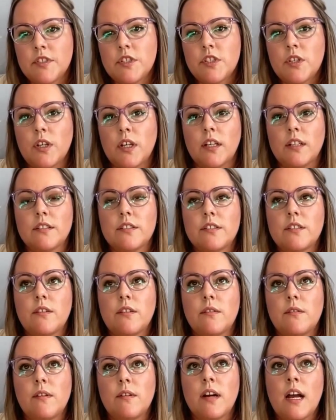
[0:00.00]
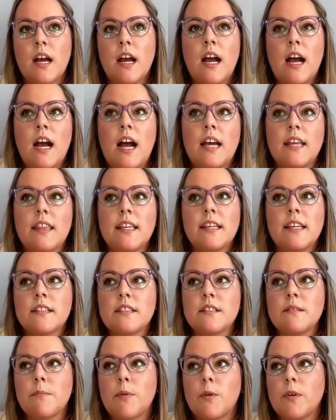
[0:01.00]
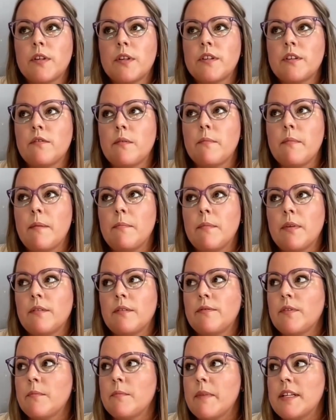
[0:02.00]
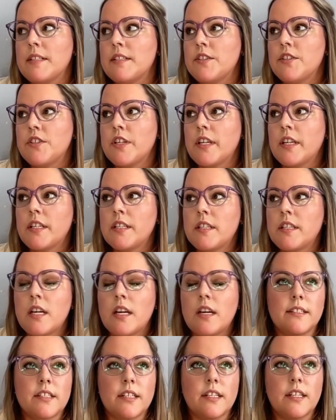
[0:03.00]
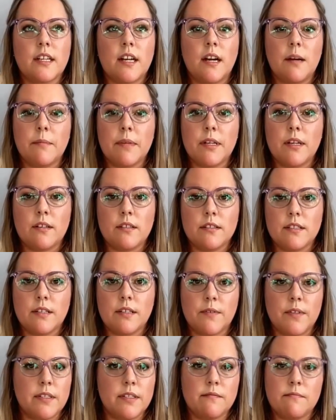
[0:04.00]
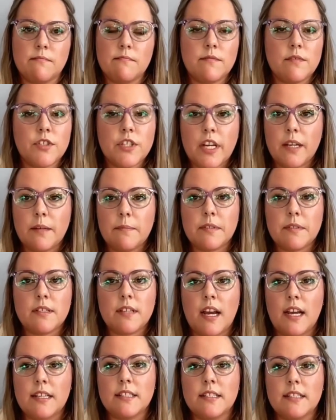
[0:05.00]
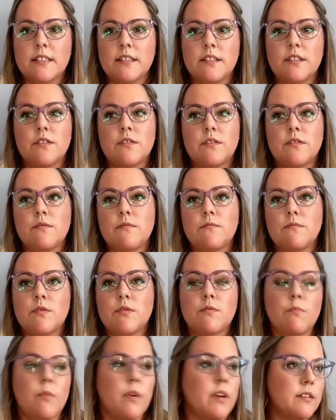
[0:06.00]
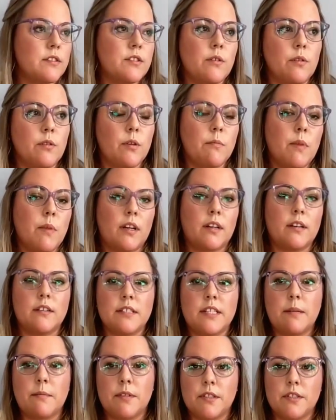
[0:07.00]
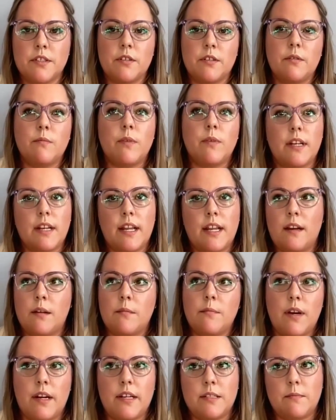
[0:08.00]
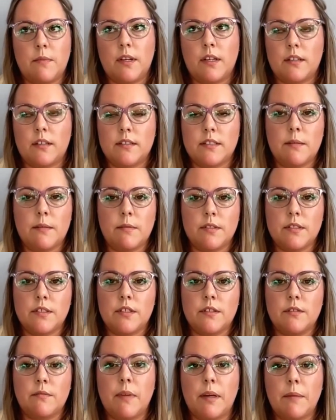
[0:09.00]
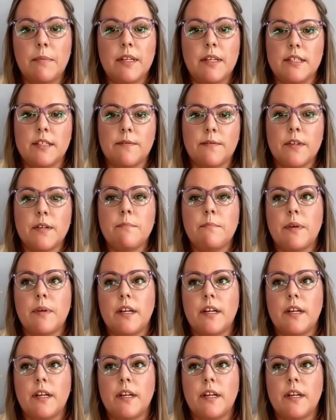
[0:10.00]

Sure. So I think it's important to remember for messaging, it's going to come in all different shapes, sizes. What a solo marketer is able to do and what an enterprise marketer is able to do might be different.